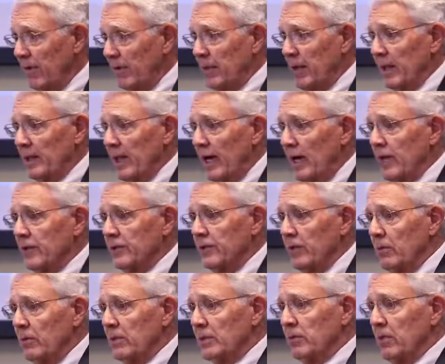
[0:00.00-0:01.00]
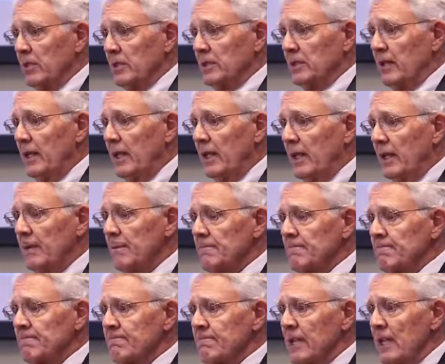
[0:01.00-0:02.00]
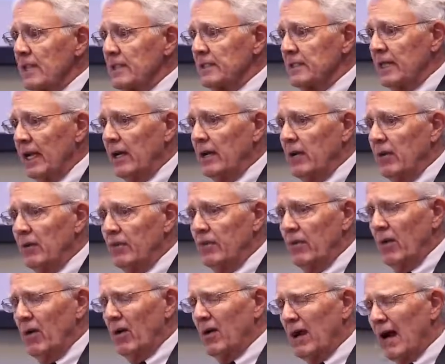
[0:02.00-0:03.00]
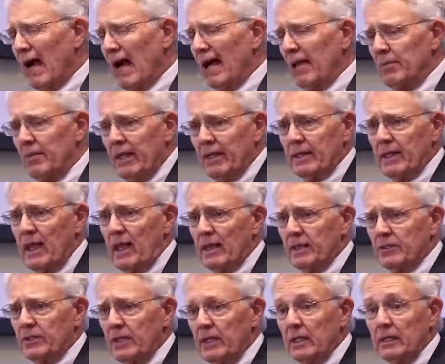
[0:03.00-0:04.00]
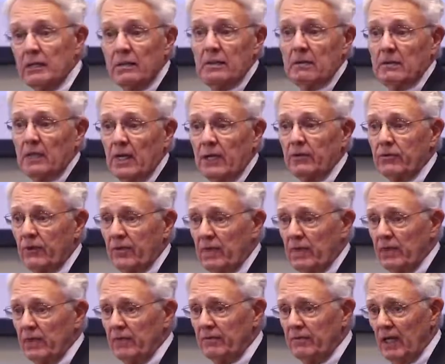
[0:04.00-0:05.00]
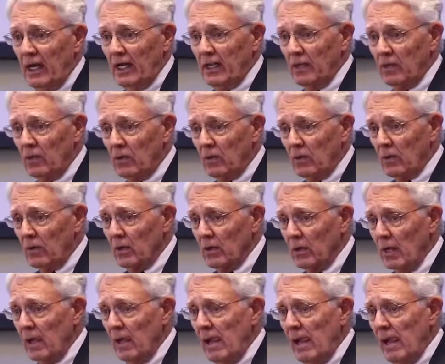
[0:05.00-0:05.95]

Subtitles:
of Pathology, which was the center for eye pathology in the country, if not in the world,